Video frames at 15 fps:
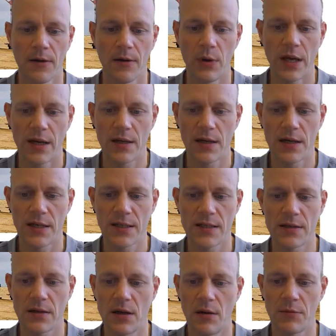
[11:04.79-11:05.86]
We
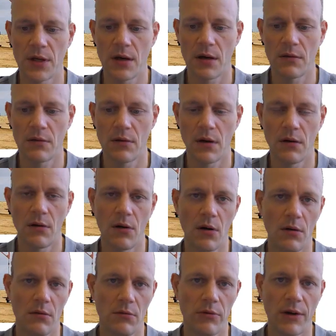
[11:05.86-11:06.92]
analyzed
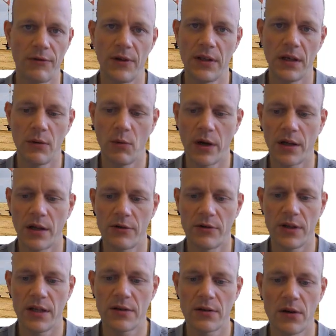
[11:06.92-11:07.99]
roughly
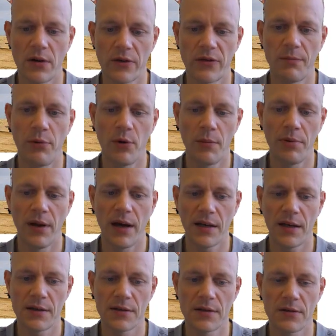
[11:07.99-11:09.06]
100 interlocks per
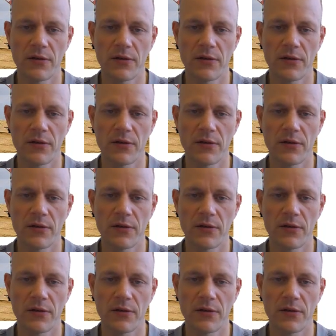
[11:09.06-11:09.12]
plant.